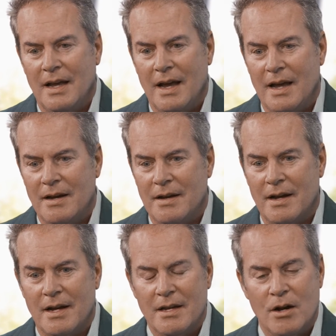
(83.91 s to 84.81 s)
And,
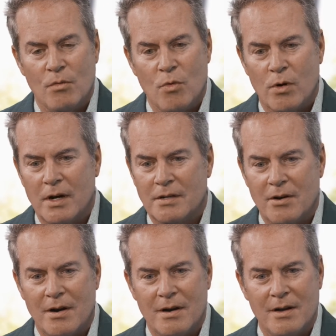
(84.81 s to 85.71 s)
Maury
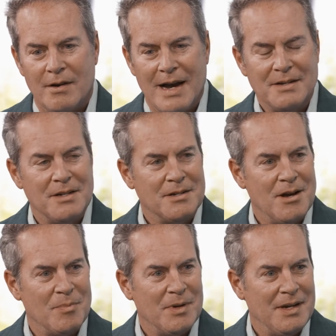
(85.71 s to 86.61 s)
started another access
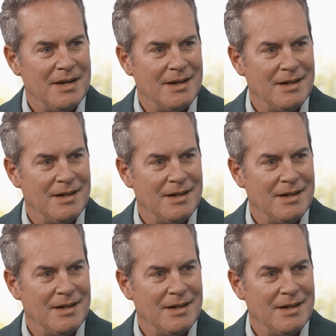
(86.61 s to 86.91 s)
company